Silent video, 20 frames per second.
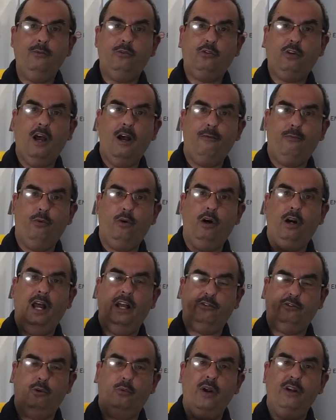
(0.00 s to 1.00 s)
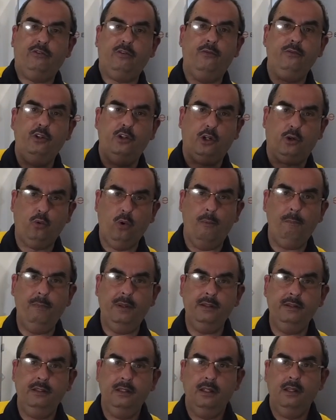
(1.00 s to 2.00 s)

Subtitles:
software as the rest of your equipment,